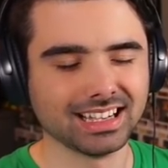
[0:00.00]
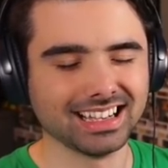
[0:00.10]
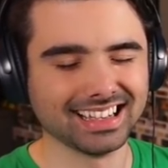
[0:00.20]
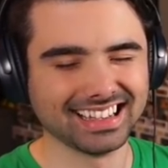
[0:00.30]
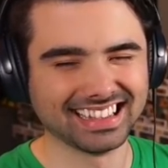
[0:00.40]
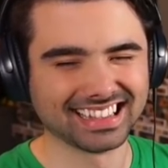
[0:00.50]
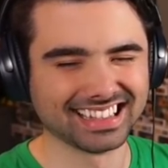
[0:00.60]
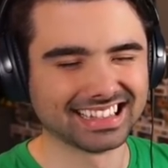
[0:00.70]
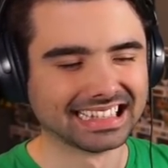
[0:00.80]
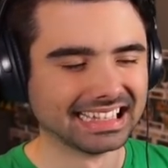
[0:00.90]

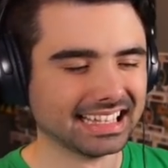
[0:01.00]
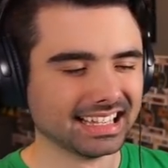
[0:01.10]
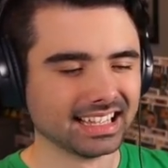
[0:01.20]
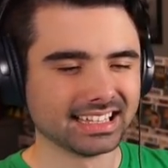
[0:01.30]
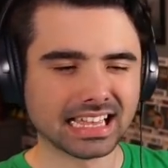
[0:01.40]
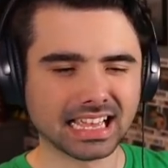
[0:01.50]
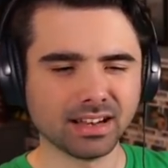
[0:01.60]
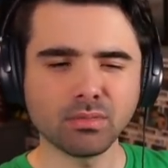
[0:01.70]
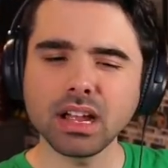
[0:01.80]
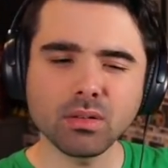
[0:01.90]
yeah,
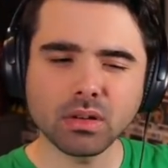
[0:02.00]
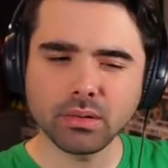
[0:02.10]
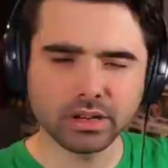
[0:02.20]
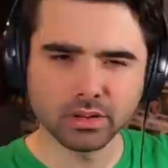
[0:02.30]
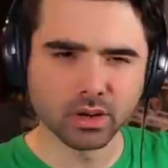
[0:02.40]
and why, why would